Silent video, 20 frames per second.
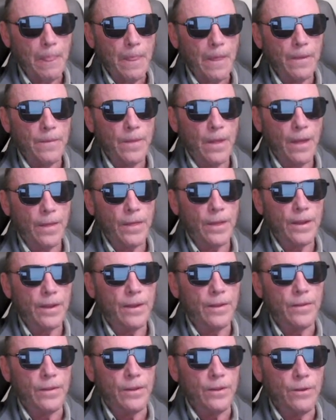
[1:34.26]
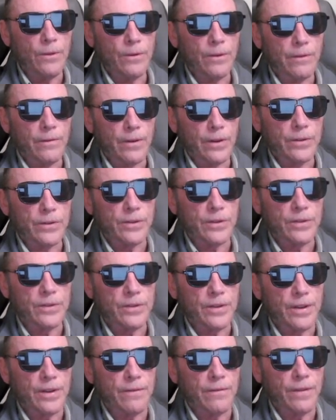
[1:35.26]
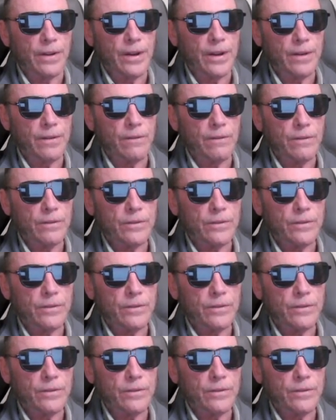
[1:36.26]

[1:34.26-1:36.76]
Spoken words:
Nothing in the universe is infinite,